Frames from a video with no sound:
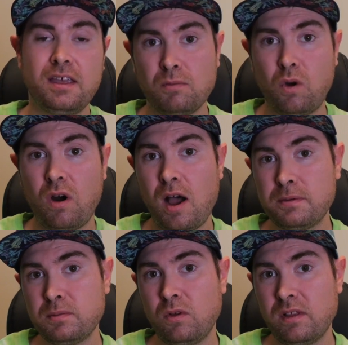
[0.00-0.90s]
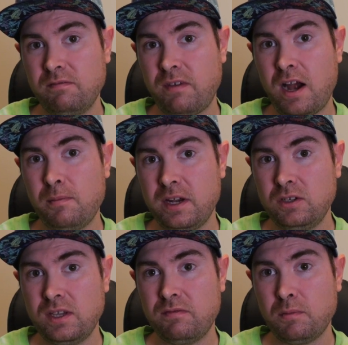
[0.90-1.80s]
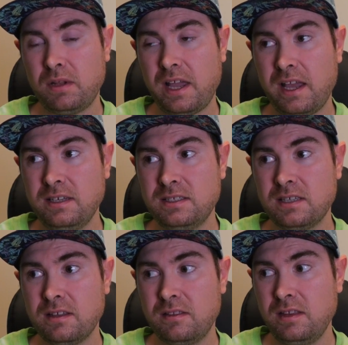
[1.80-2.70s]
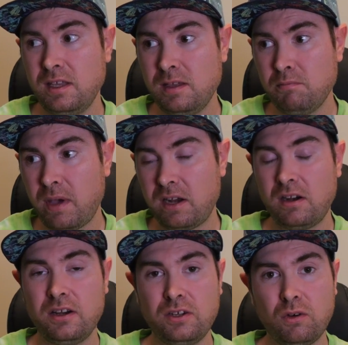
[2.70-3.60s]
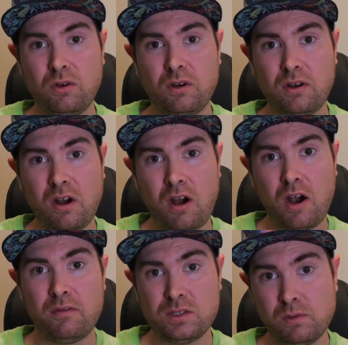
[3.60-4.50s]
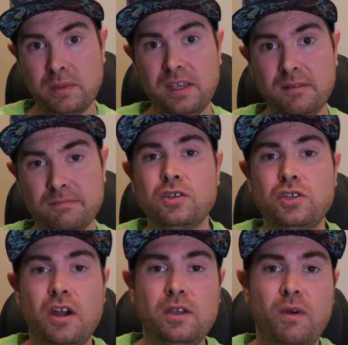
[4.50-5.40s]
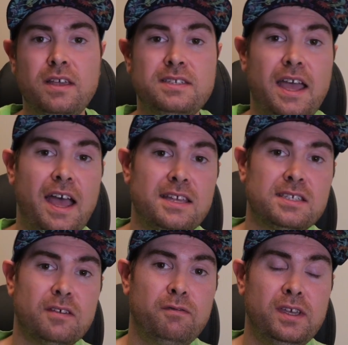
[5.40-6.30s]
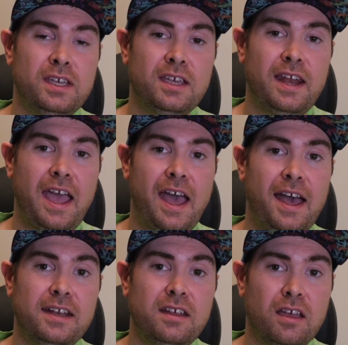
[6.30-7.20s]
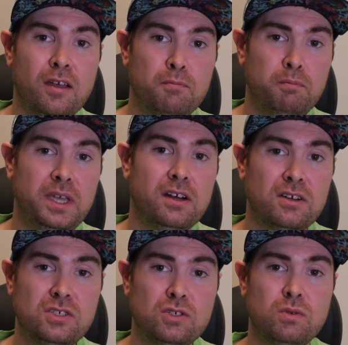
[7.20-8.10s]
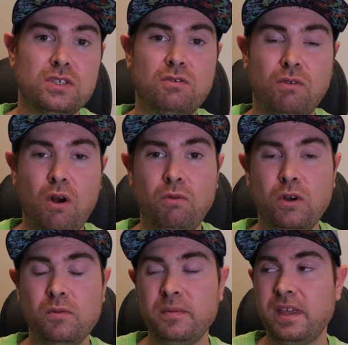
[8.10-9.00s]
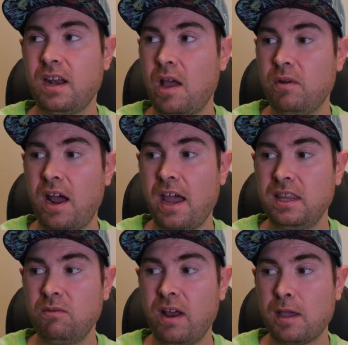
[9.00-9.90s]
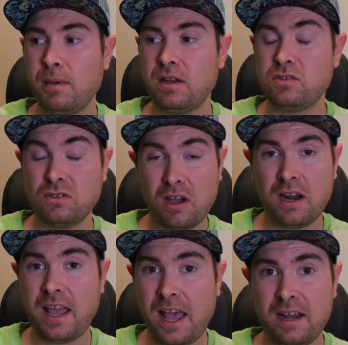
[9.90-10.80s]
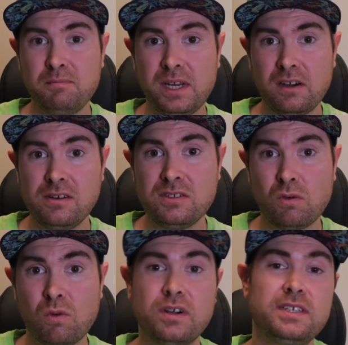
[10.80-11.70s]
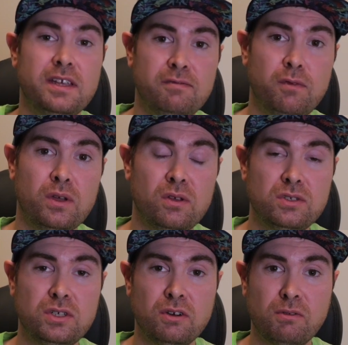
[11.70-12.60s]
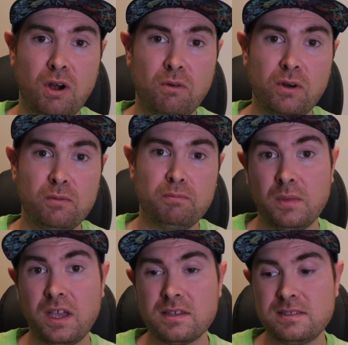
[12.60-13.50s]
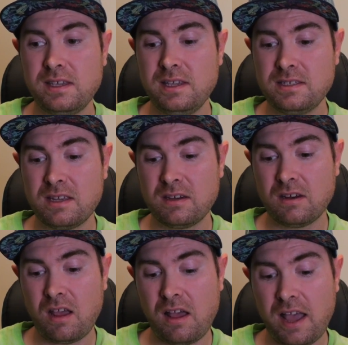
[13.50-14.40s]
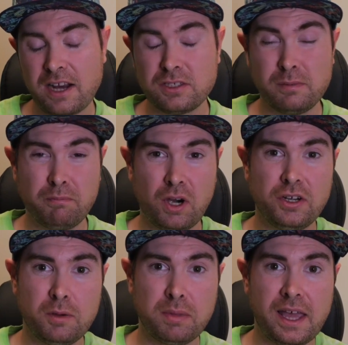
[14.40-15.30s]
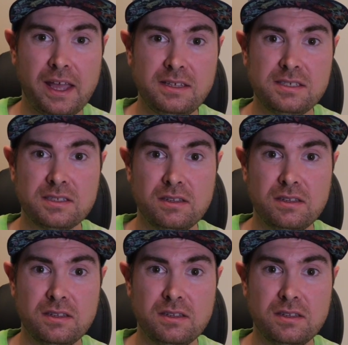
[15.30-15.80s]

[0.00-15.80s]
The more optimal environment you give the plant, the better your harvest will be. Johnny West asks if he can add mirrors to his grow room. I would highly recommend do not add mirrors or tinfoil to your grow room because these can uh, actually burn your plants.